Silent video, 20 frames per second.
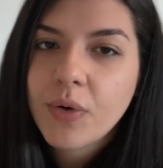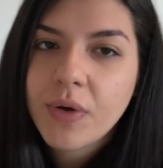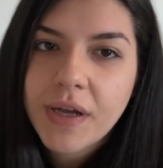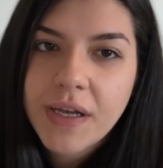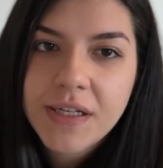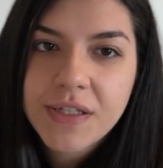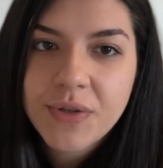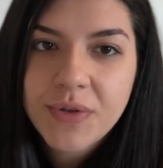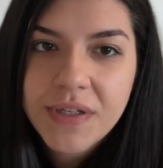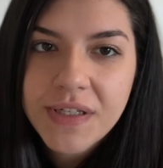
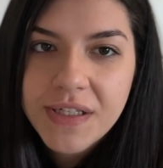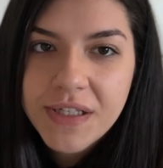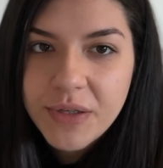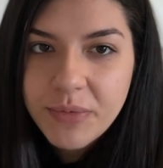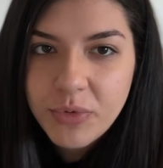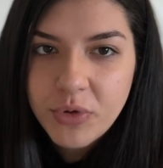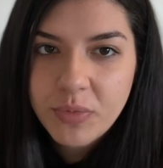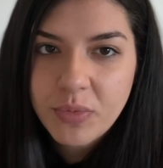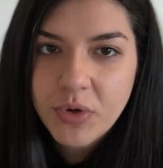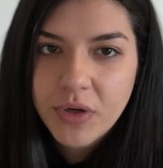Okay, so this is a
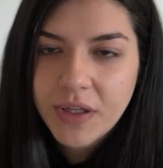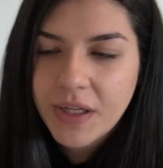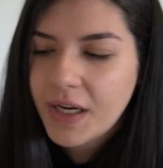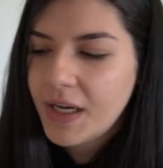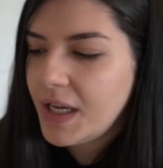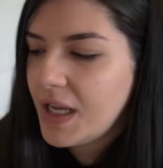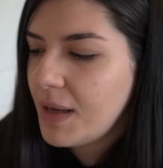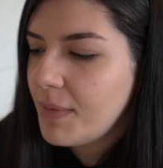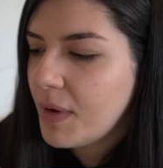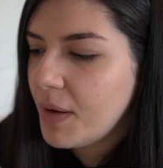mood board that I
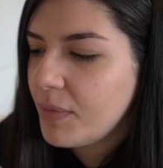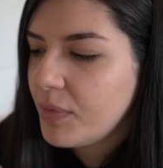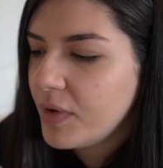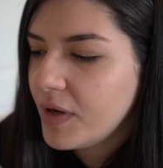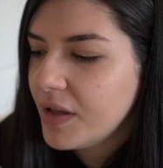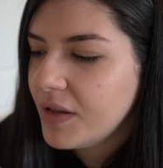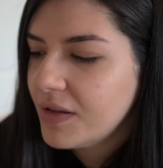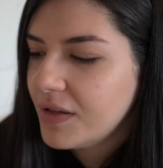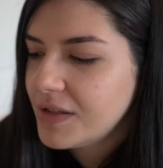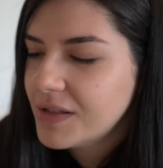came up
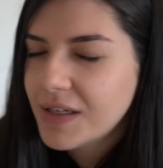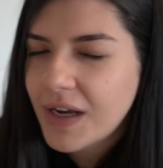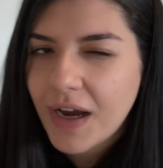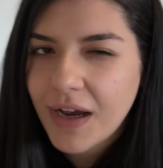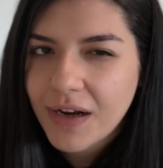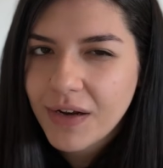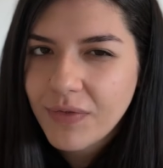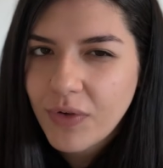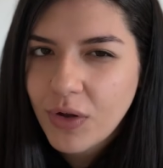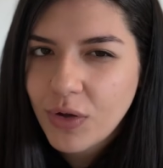with. It's
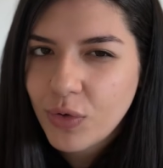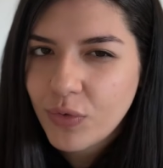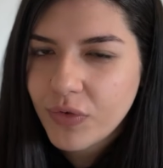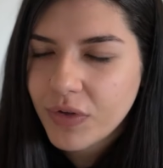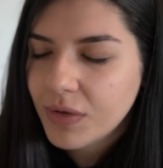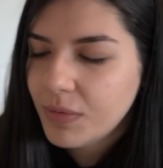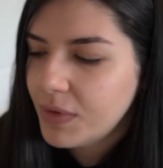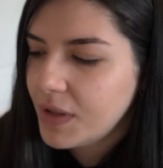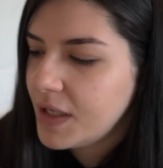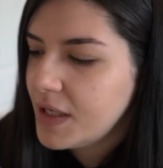kind of all over
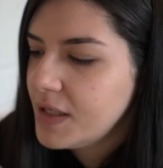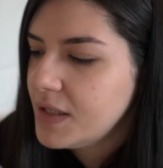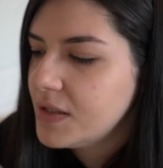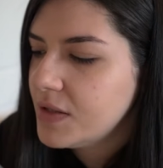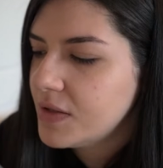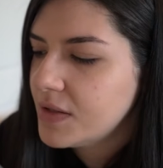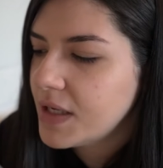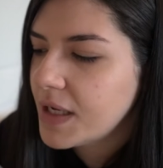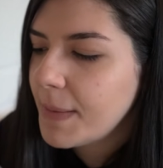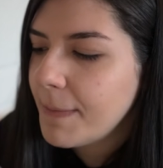the place.
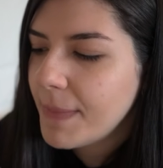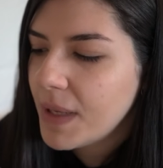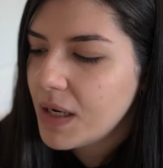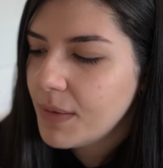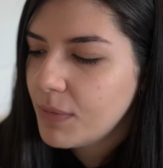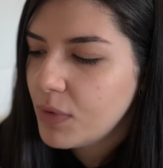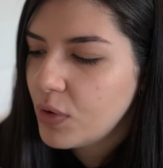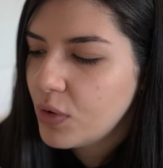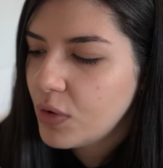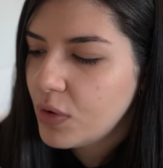There's like
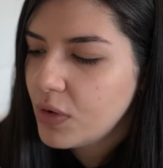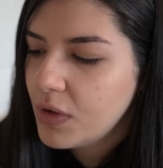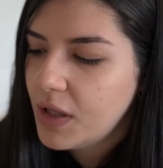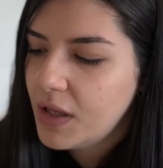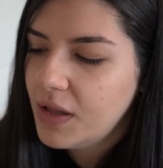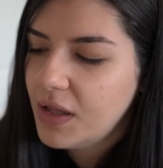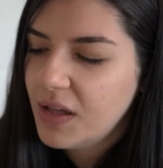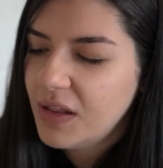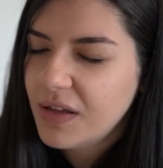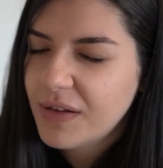minimal
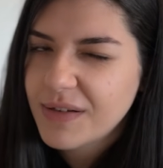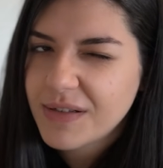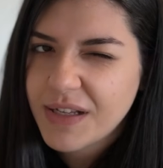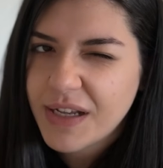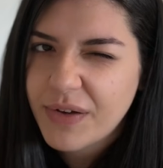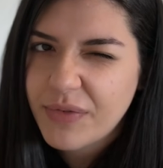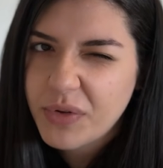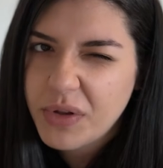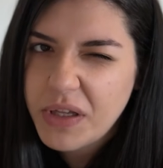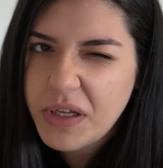and then there's
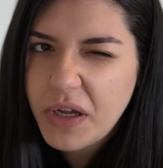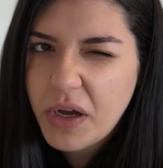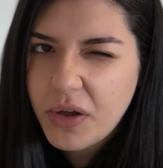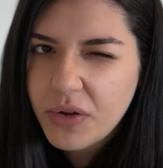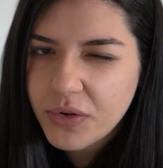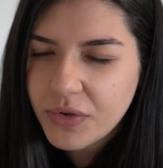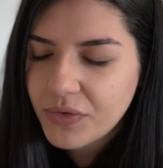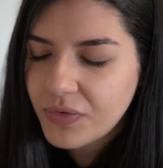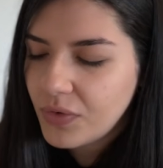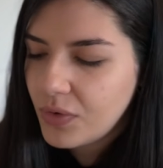like really
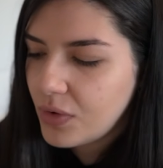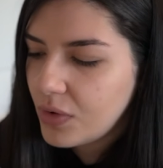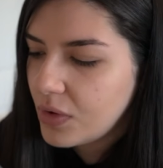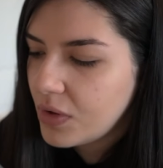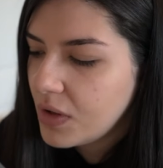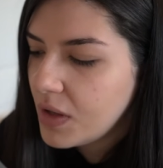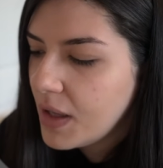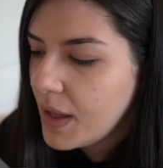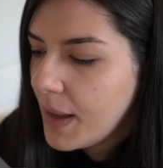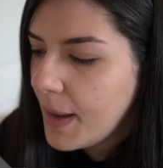
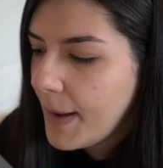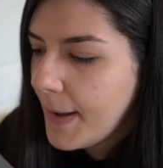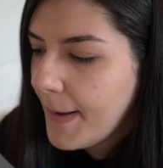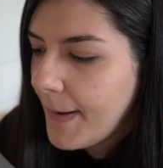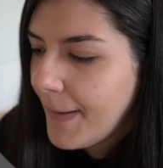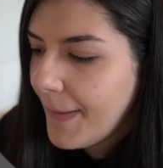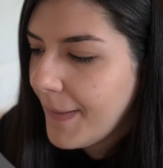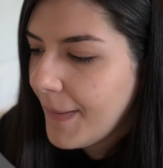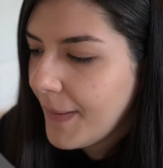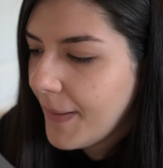colorful.
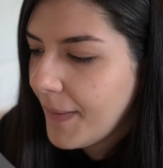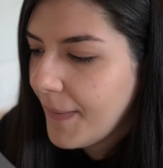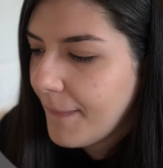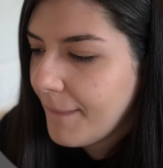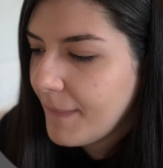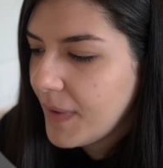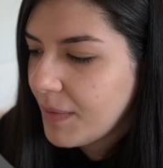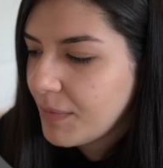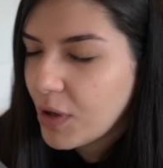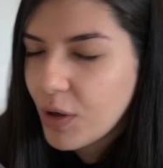
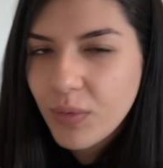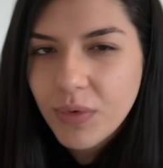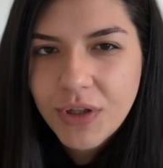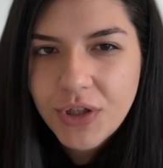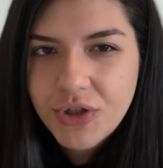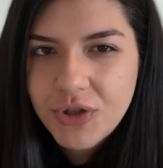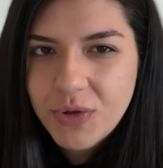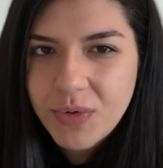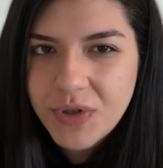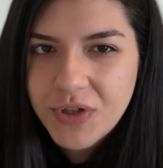I'm not really
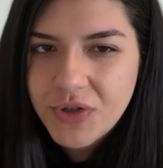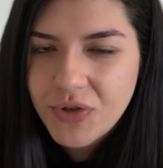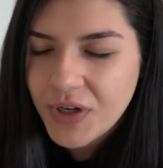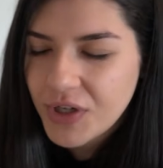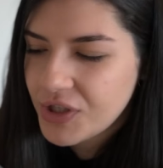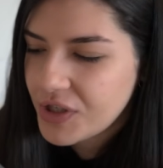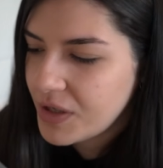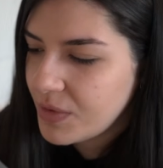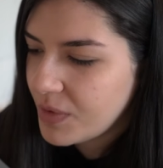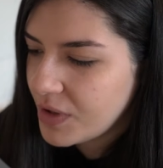sure which
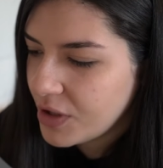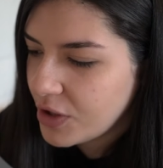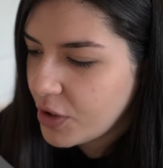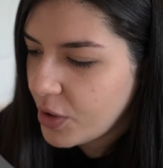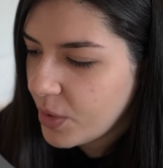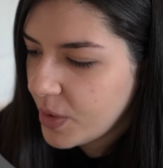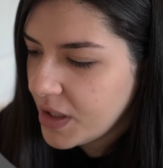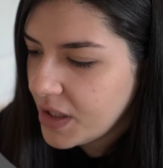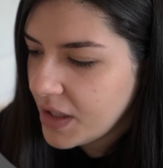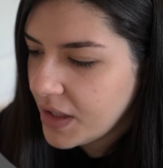direction I want to
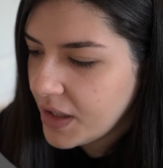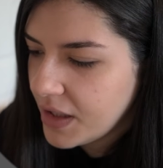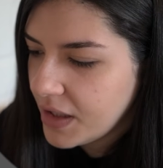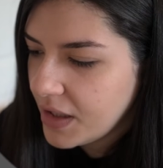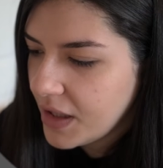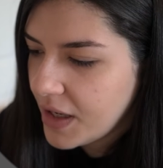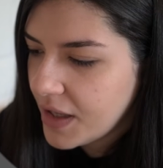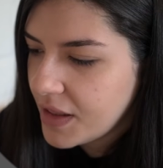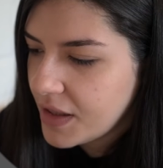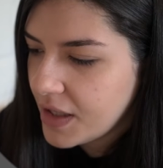go in yet.
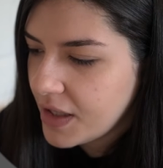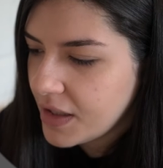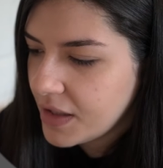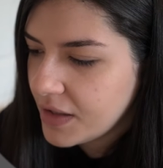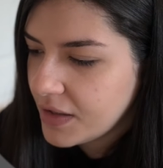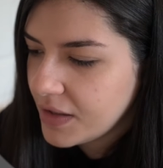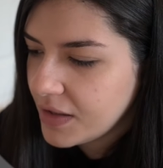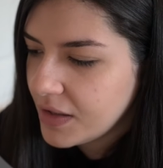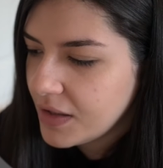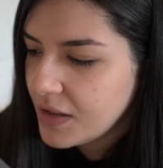I
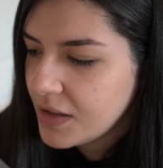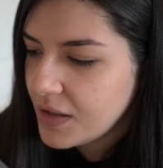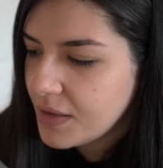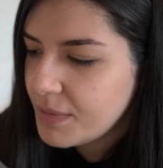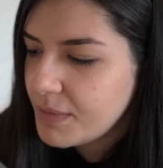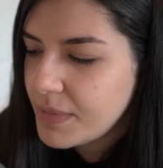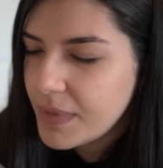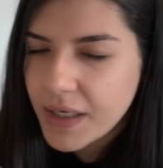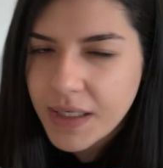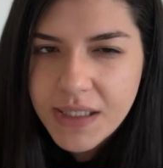think a
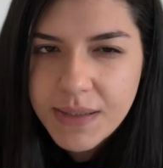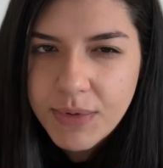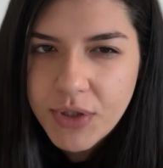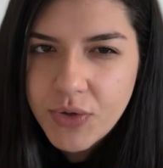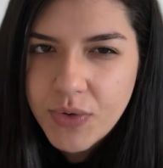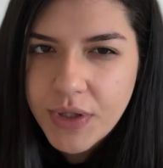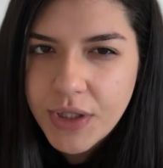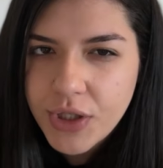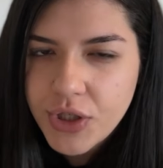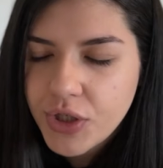mix
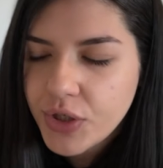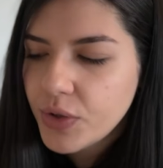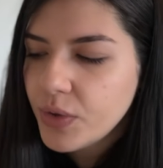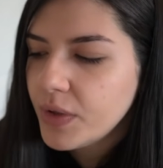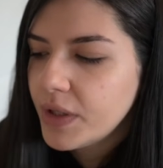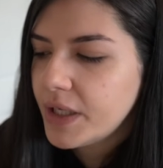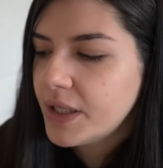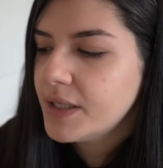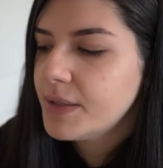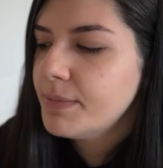between the two,
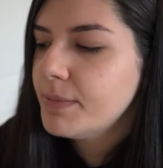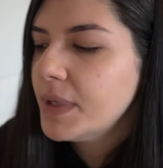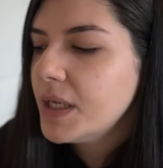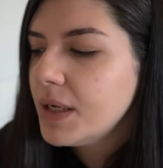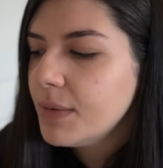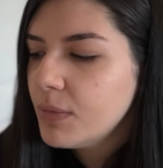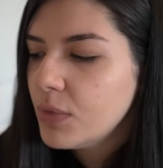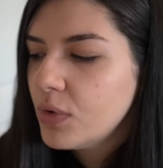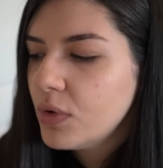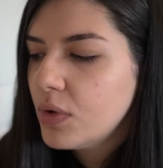like
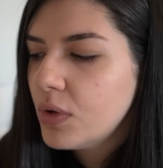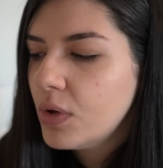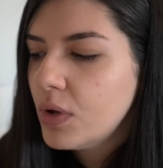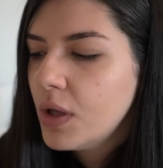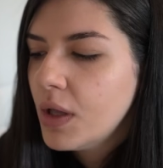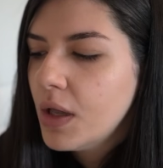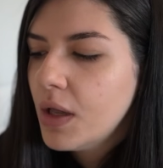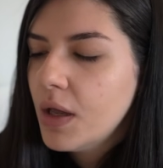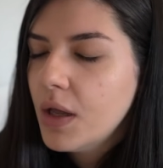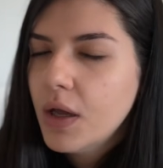minimal
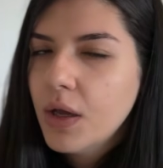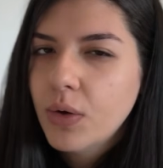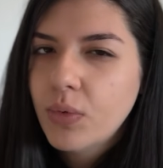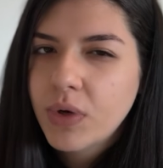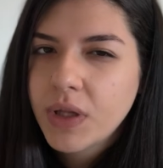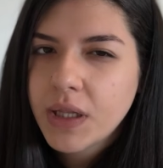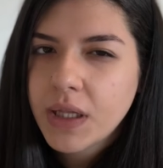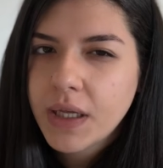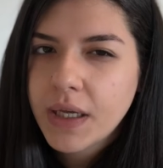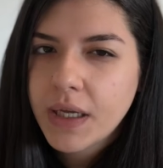
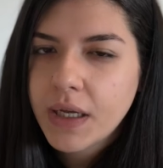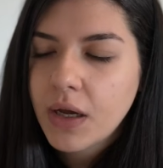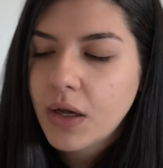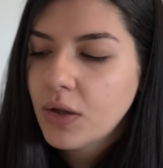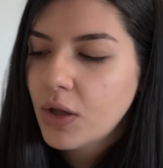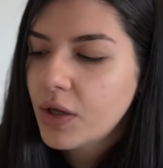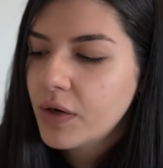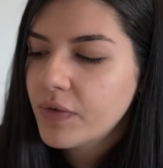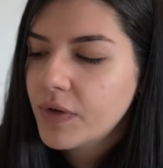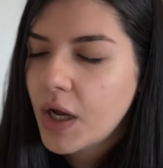with like a
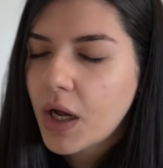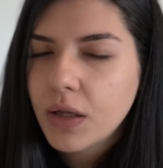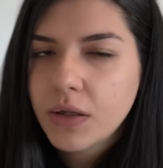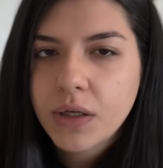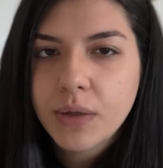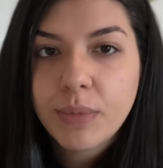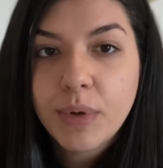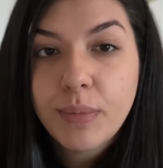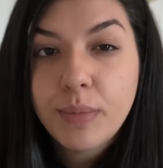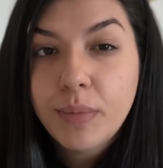lot of color but